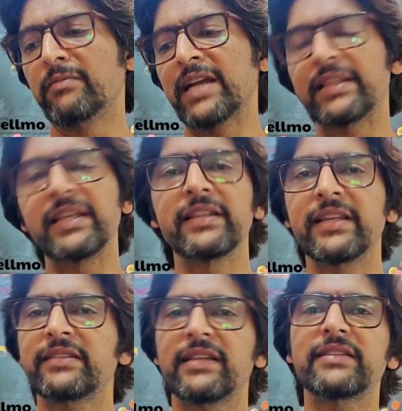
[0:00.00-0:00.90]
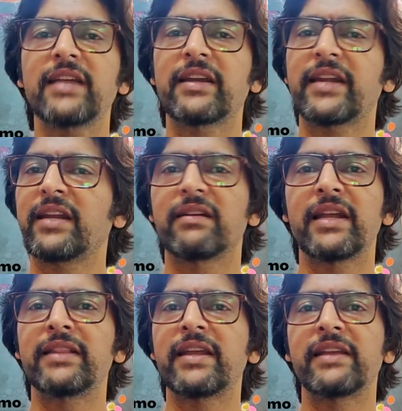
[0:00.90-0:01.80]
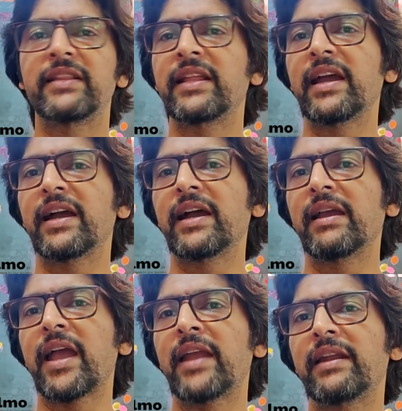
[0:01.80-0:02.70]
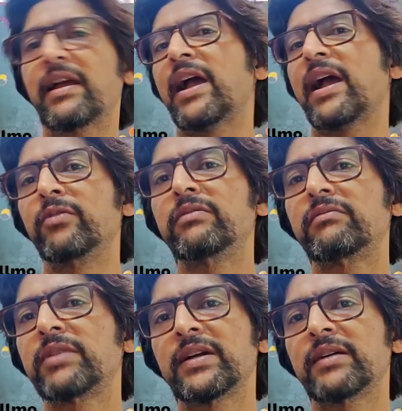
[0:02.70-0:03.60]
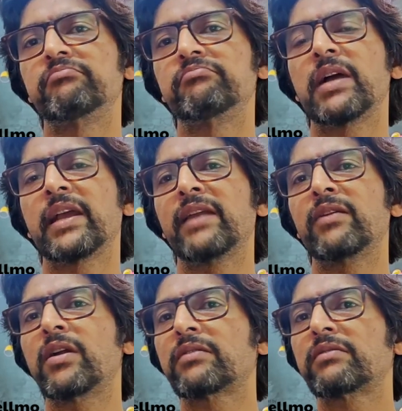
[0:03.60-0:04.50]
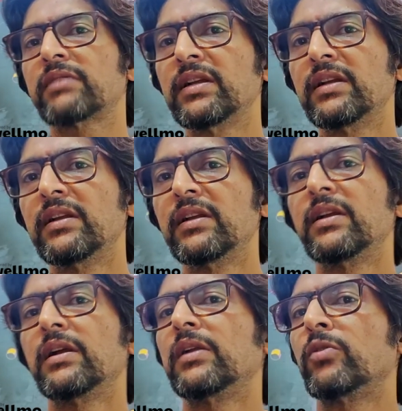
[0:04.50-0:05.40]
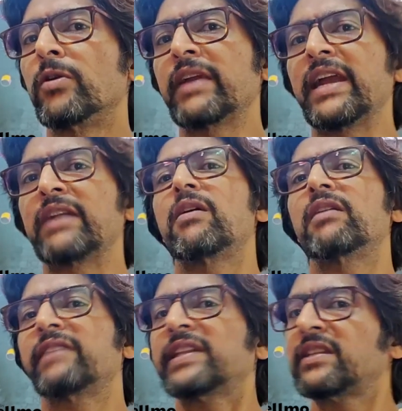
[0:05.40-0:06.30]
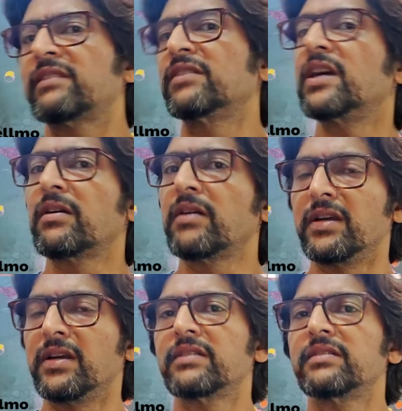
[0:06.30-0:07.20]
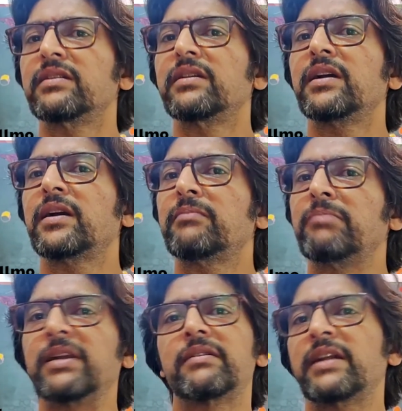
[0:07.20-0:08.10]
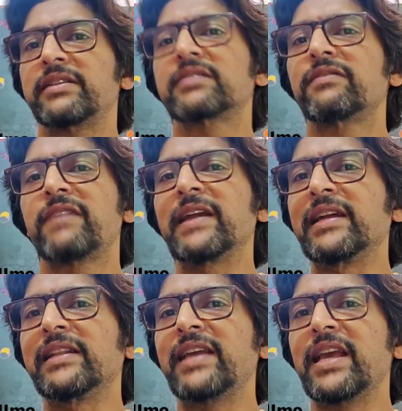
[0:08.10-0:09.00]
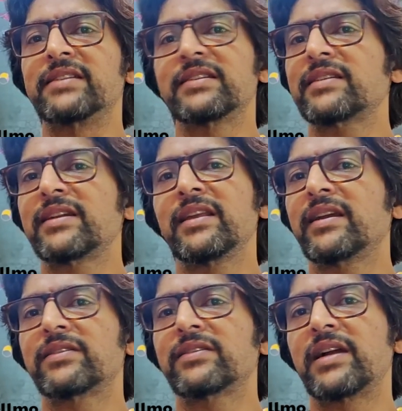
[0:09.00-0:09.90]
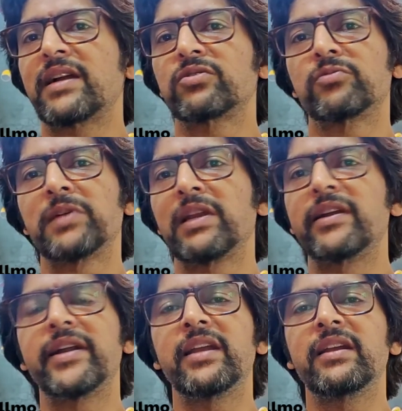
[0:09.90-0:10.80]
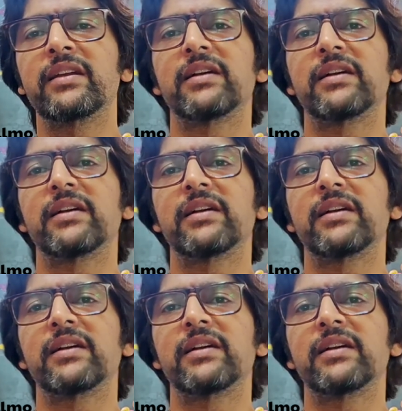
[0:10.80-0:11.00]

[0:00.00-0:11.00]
I think these things are great, and then I don't again don't want to get caught whether they work or not. But just the fact that they exist, I think, are super learning